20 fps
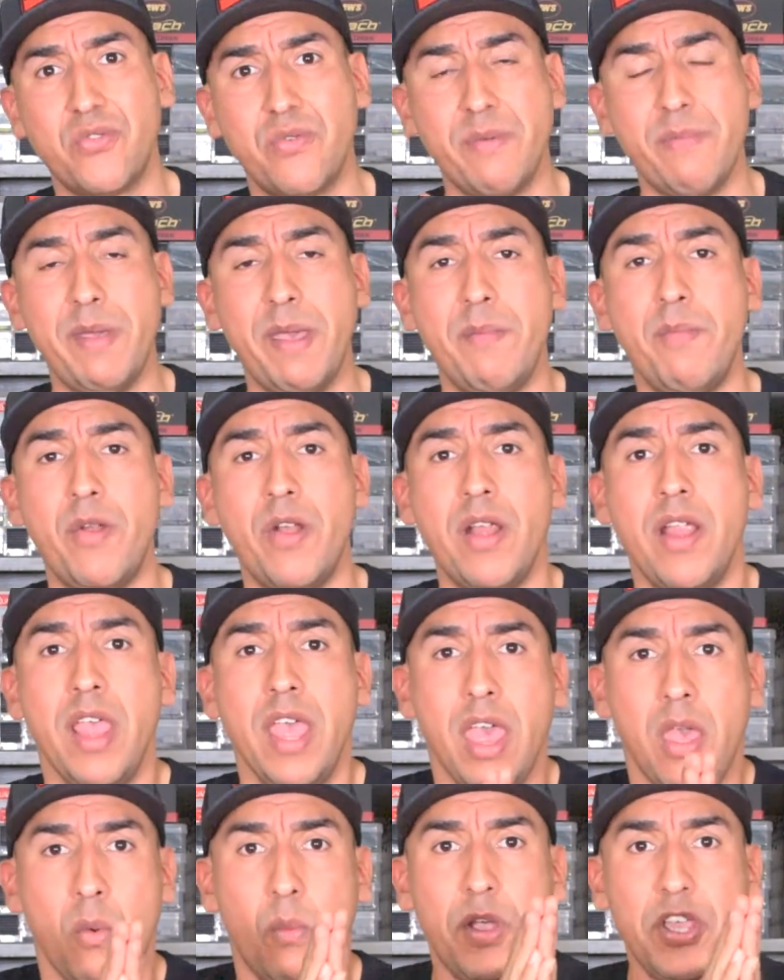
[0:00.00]
remember
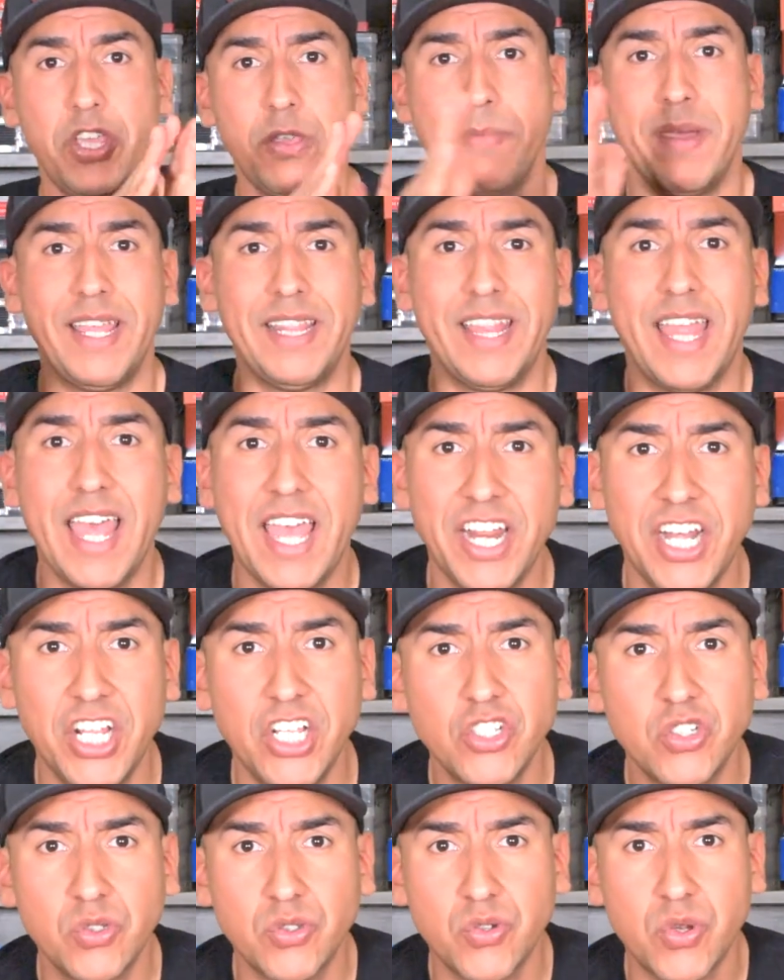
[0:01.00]
when you make that
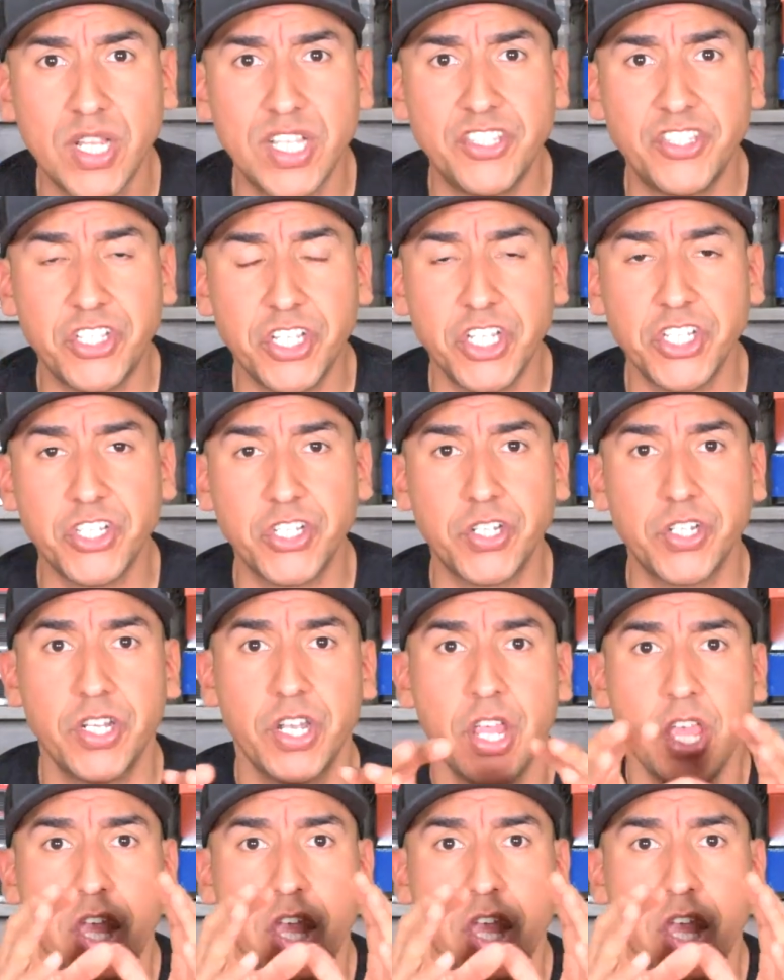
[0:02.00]
initial transition,